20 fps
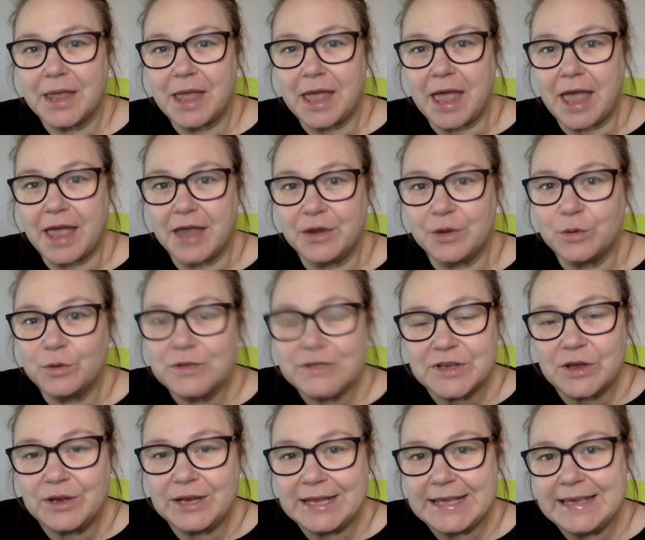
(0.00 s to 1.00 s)
and
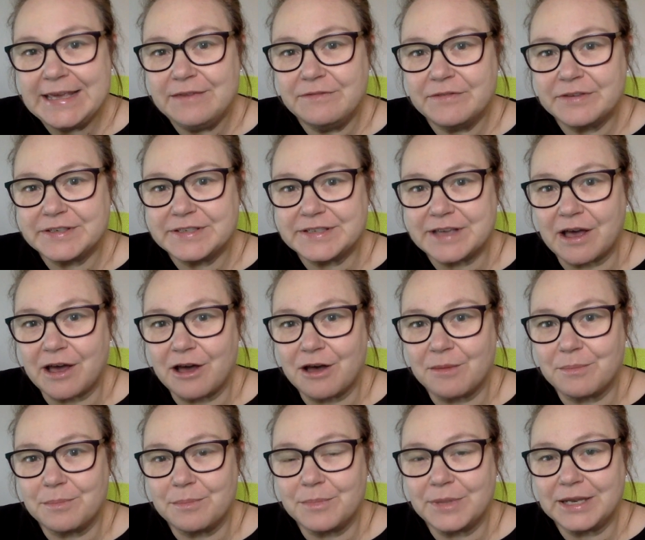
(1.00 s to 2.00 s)
also leave
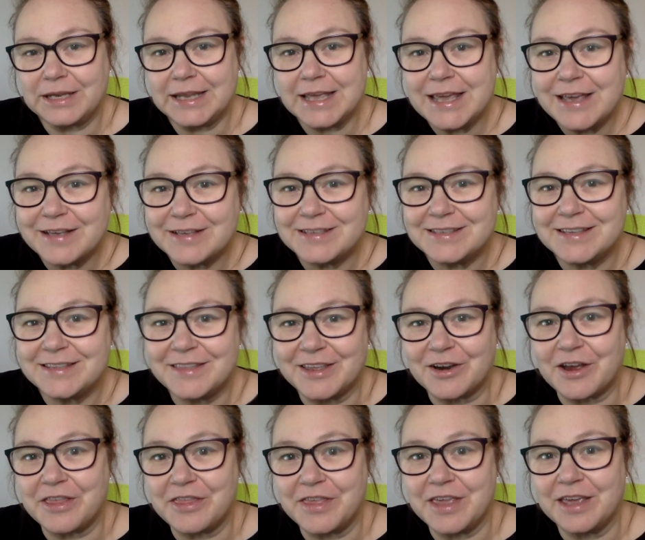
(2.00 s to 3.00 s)
some links that
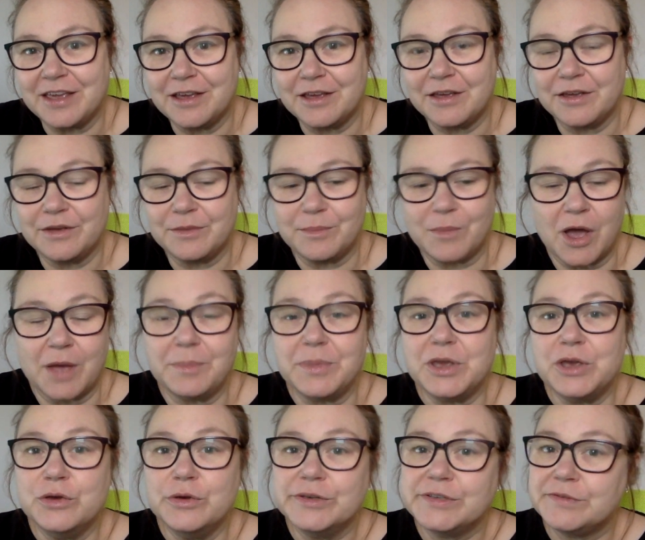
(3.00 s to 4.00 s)
I think might be
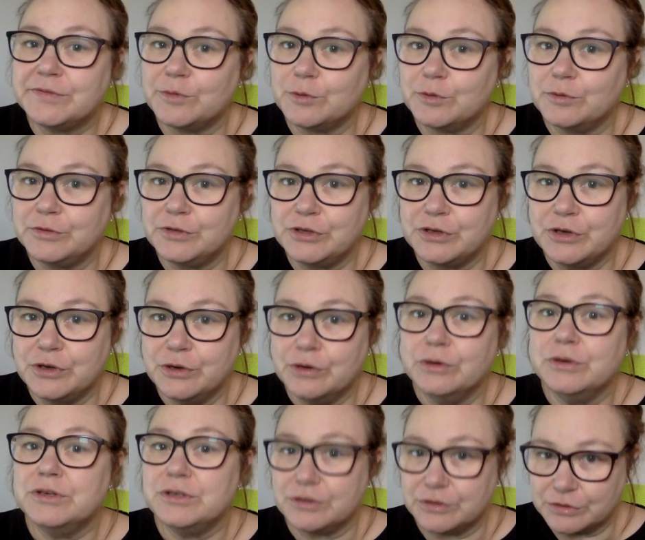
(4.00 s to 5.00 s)
useful to you
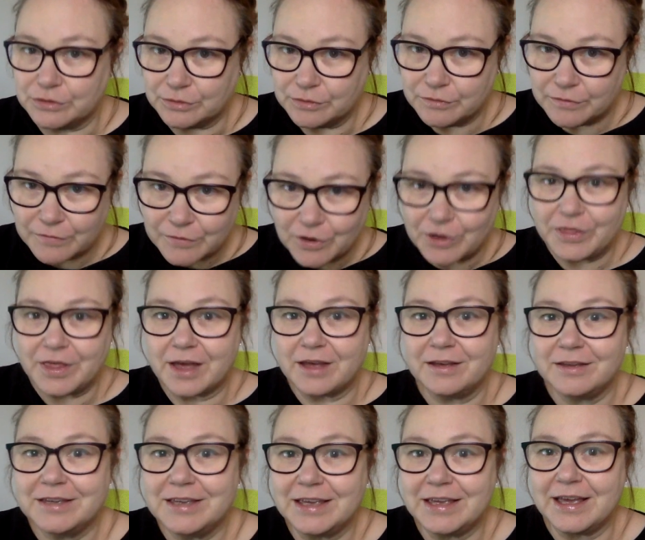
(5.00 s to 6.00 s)
to further
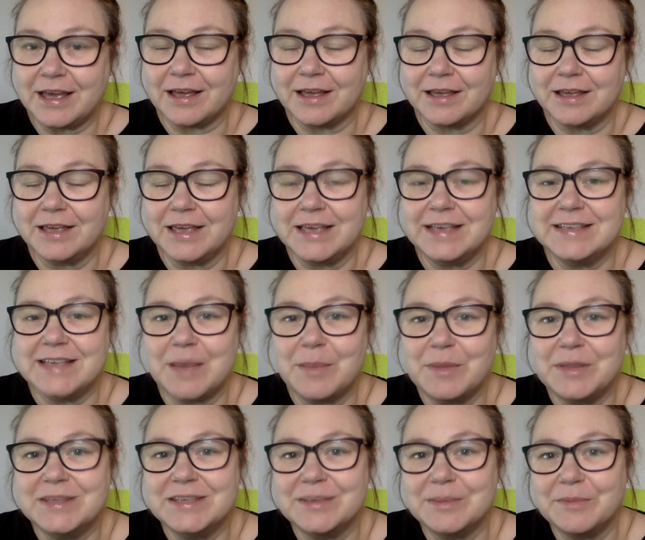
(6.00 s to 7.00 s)

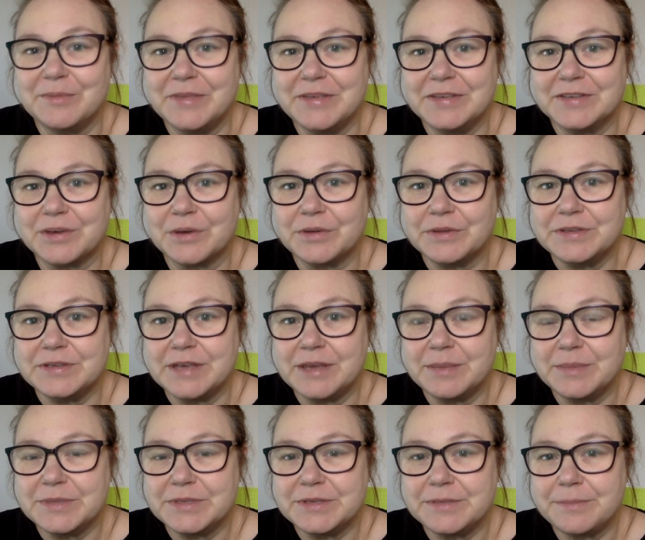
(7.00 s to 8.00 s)
examine some of these
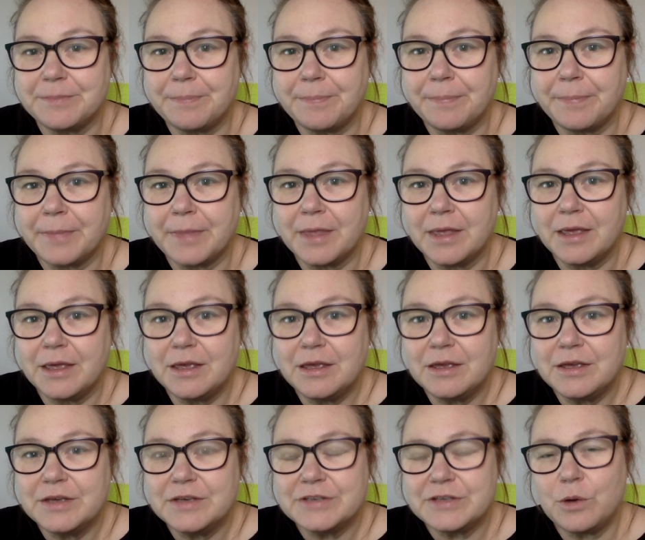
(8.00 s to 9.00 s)
concepts.
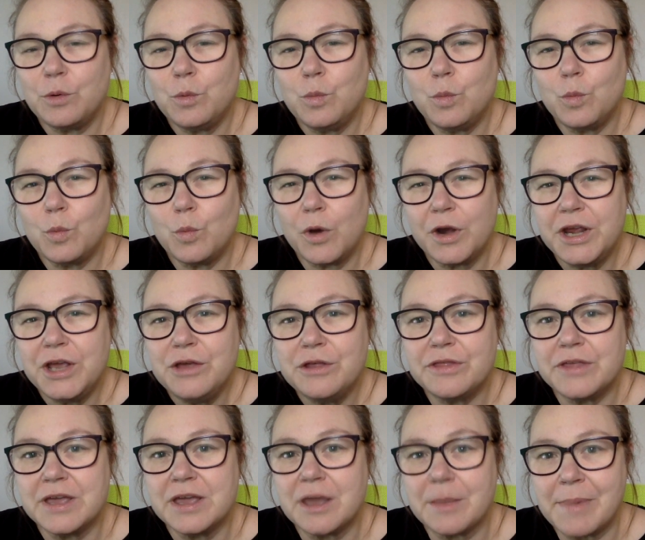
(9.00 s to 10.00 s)
So what do you
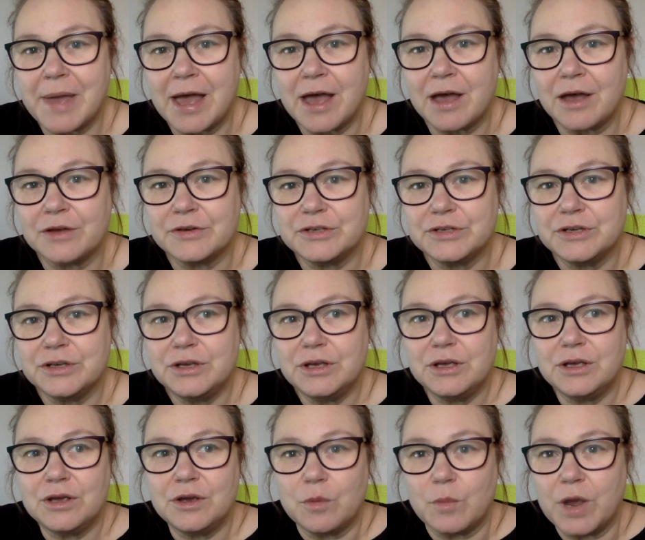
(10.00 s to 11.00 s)
think about
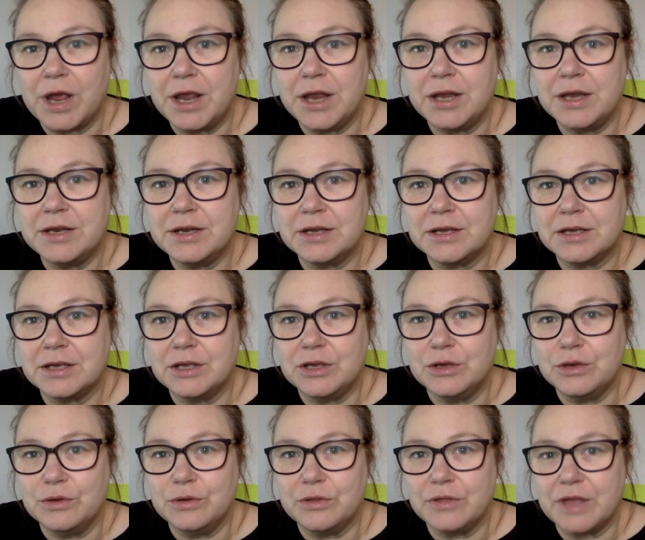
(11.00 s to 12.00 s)
when
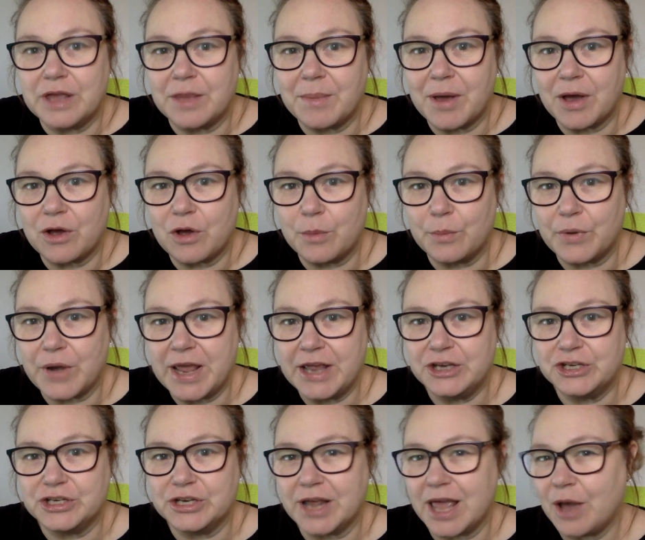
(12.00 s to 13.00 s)
you think about
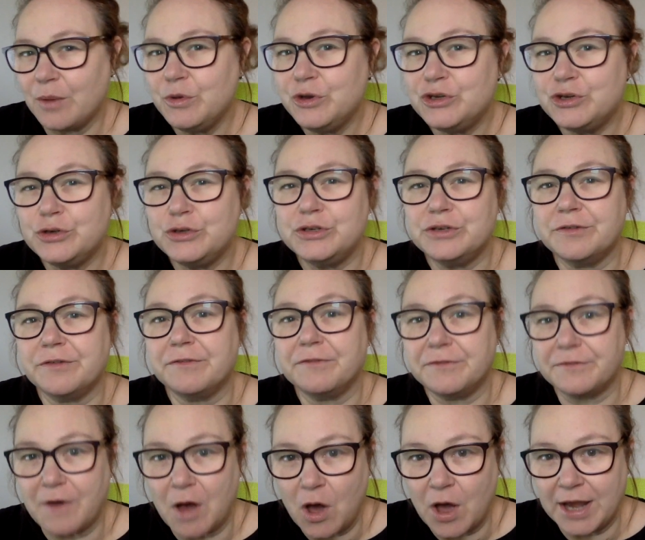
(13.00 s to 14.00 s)
comprehension? How would you
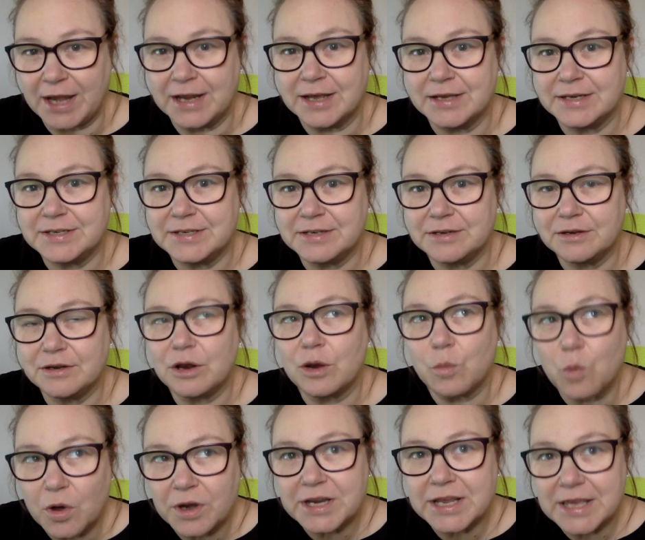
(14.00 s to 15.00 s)
define it?
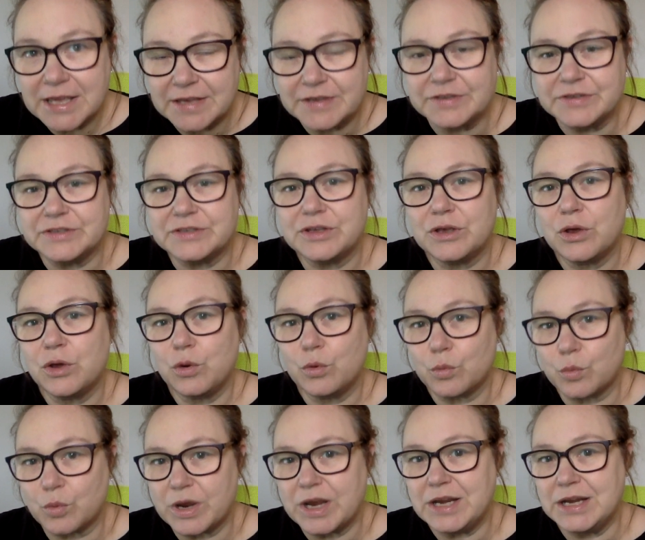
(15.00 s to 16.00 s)
What is
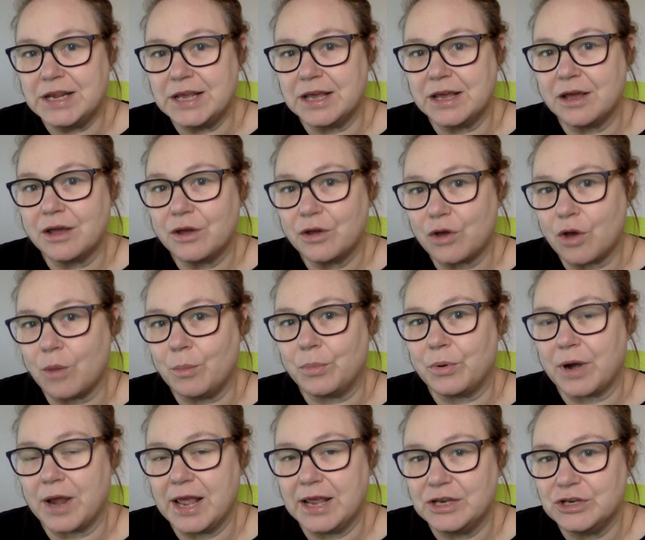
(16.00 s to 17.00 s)
reading
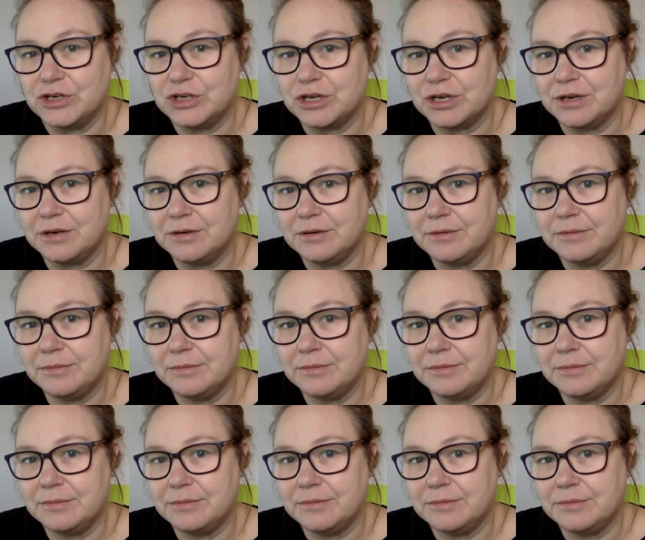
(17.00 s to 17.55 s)
comprehension?